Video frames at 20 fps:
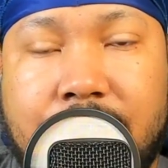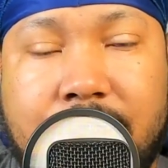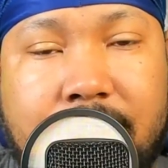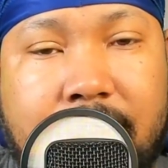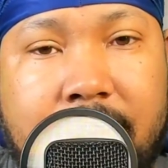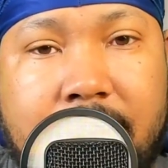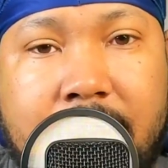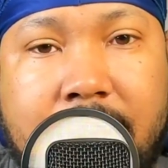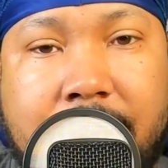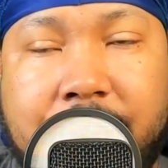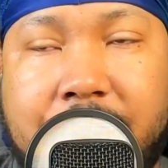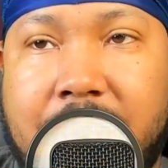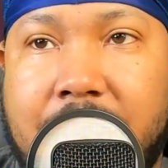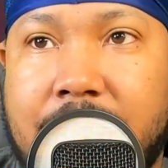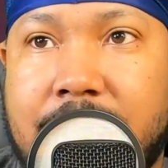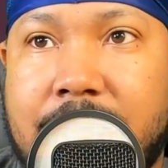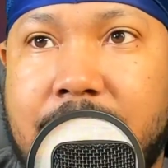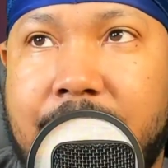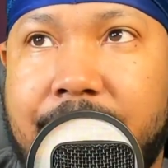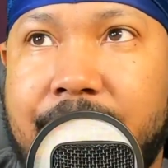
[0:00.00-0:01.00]
And I
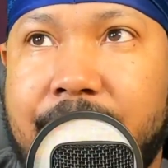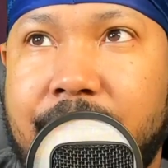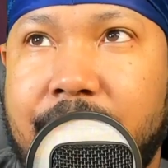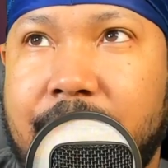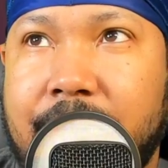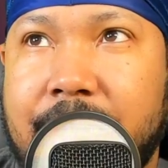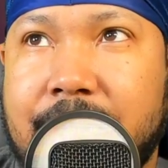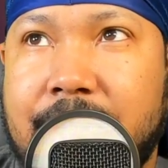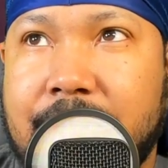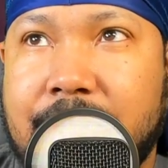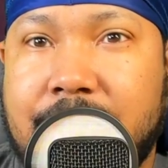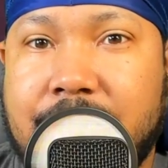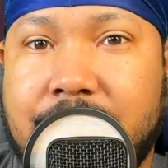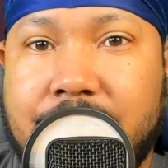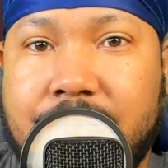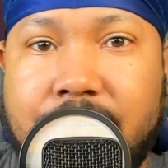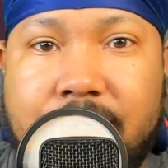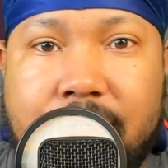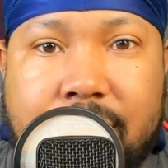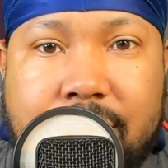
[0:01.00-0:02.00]
apologize if you hear this hissing
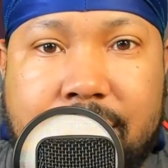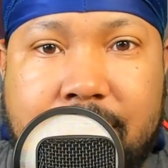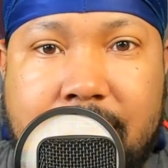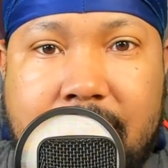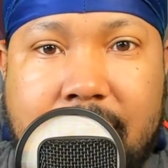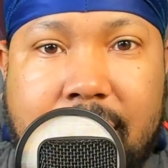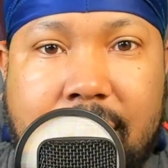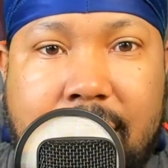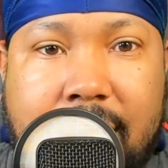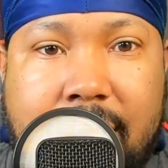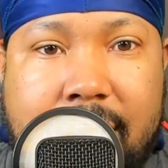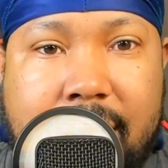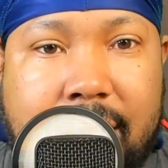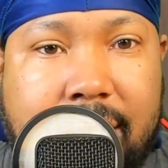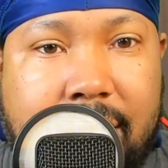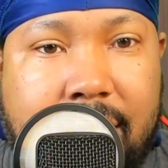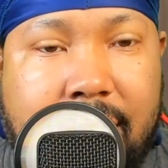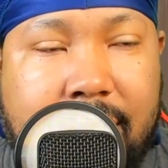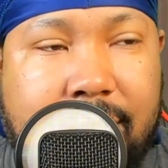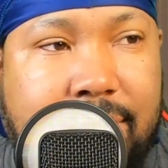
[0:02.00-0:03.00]
noise. My light
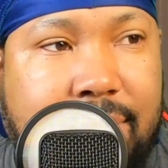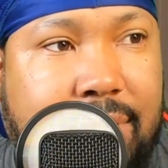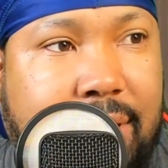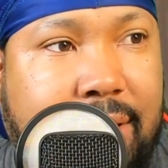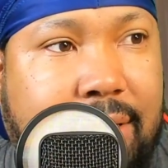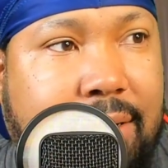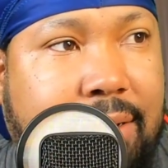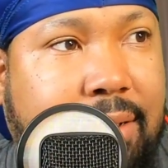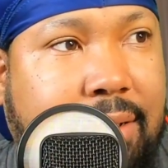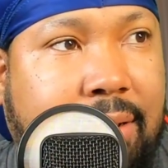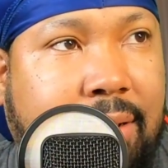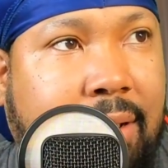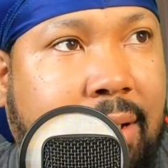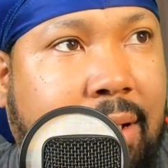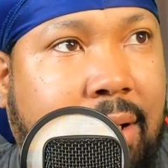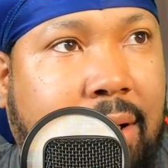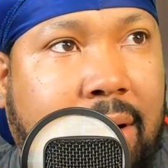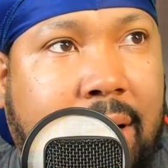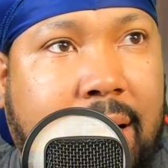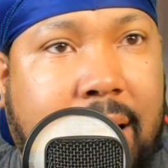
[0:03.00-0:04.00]
all of a sudden,
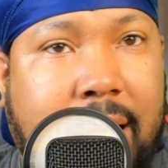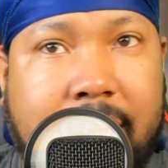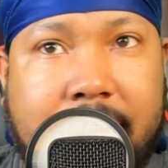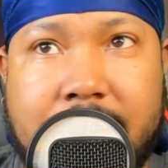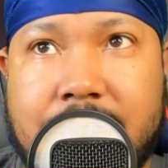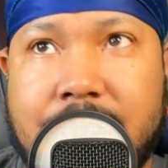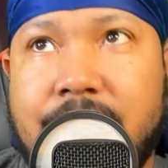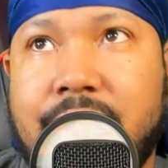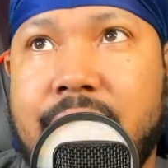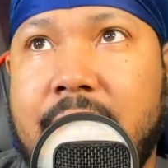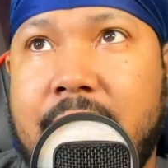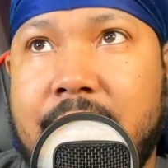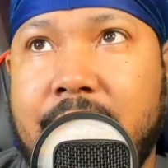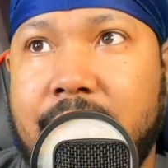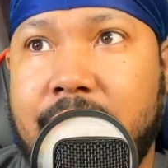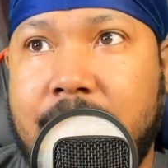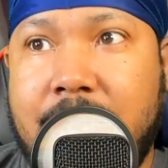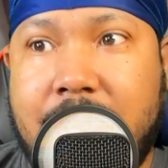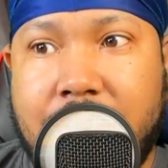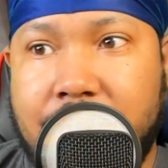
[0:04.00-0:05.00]
I guess it's trying to
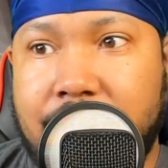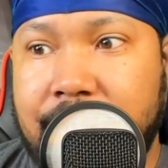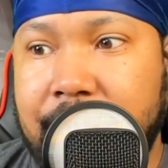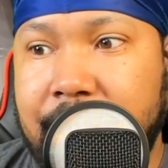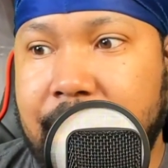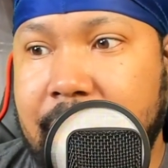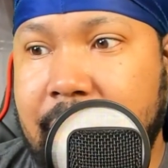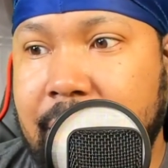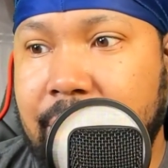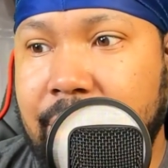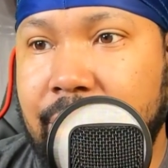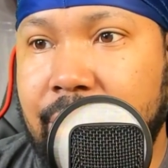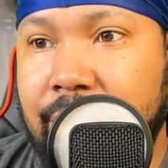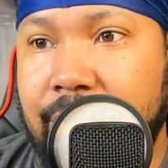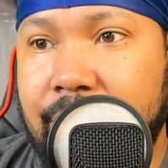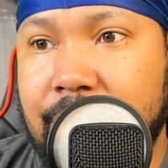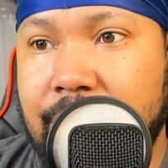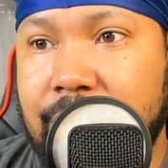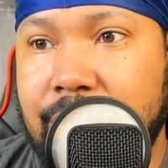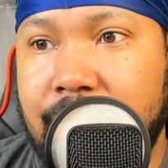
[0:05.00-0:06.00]
go out on me. I don't know
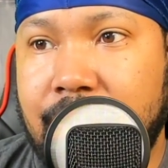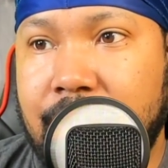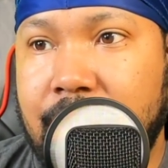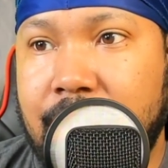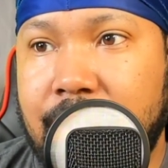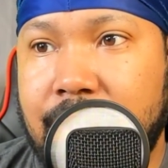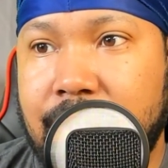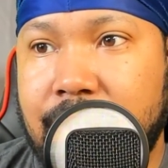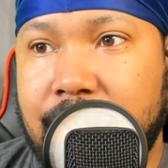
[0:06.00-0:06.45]
what's going on.